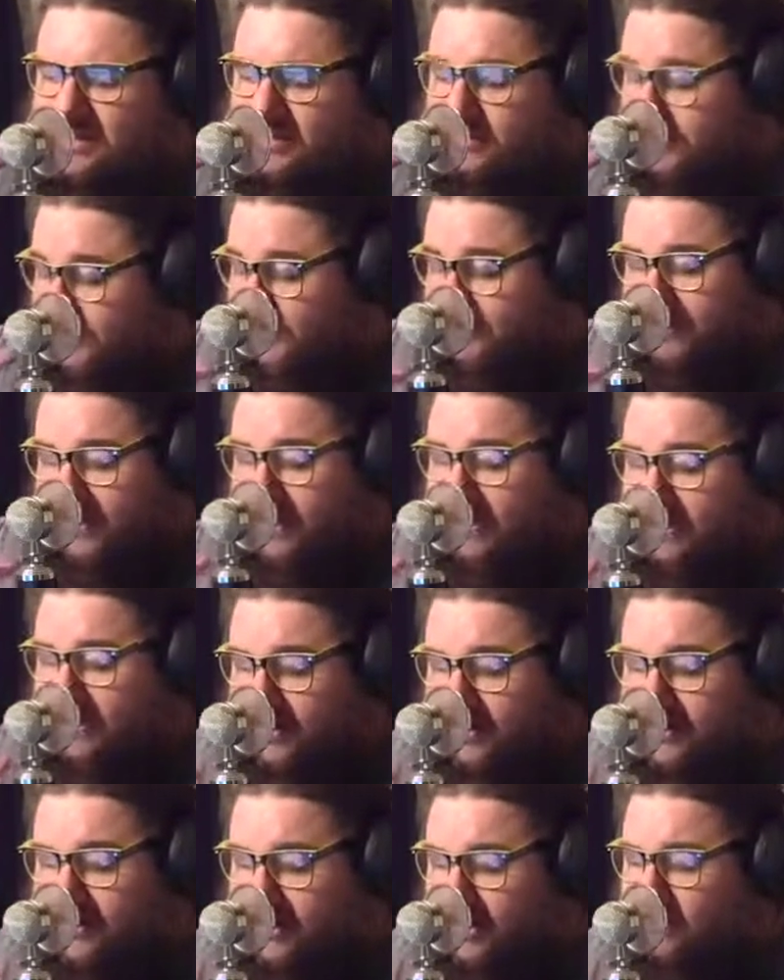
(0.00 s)
well, you better
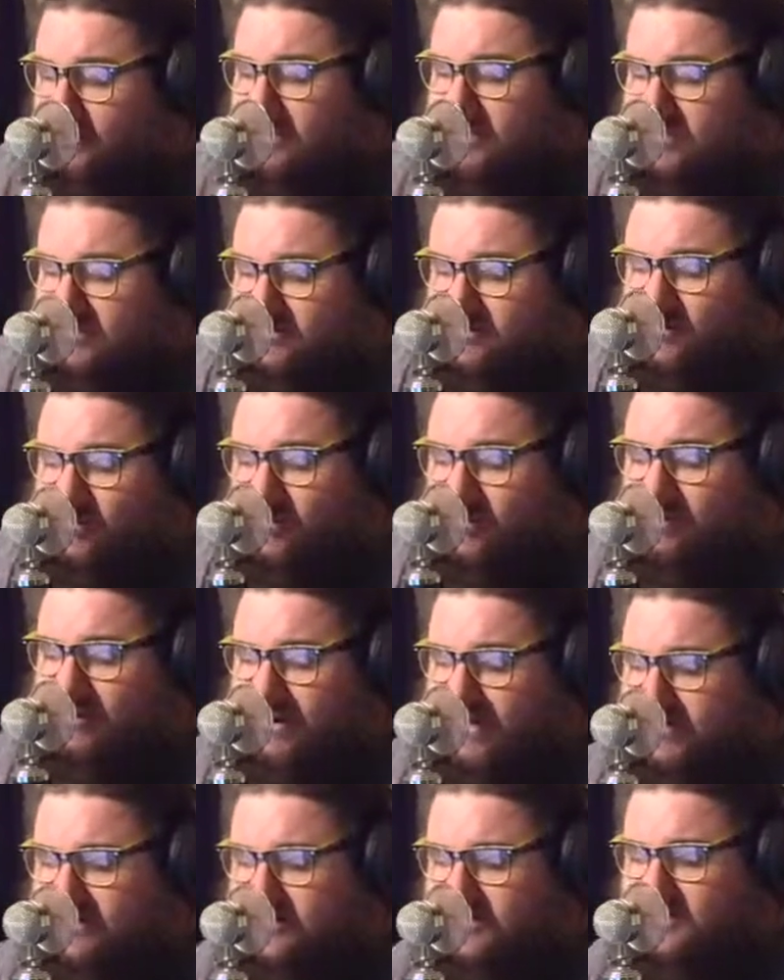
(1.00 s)
hurry up because
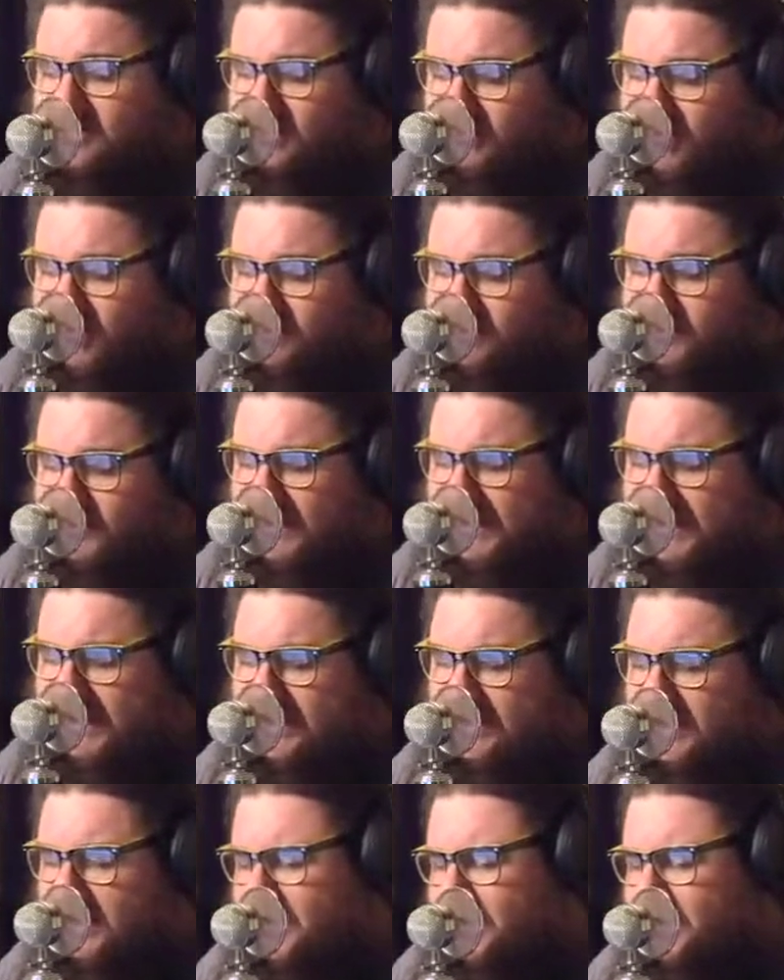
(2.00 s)
Cornbread just started playing.